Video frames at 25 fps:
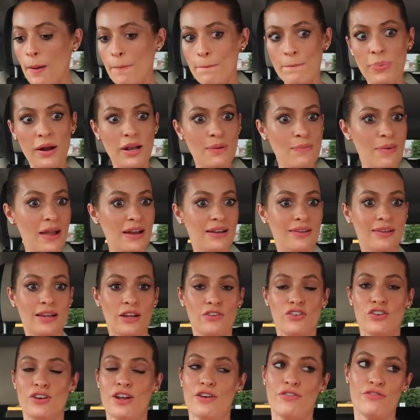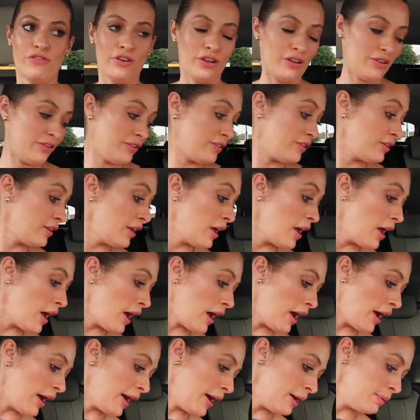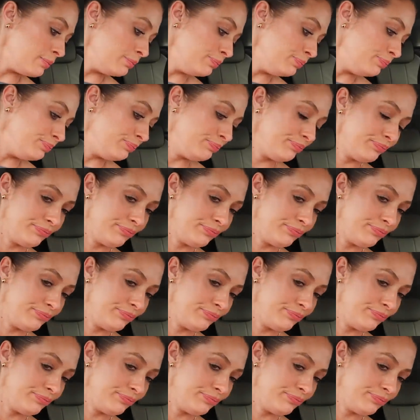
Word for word: but it made such a difference um,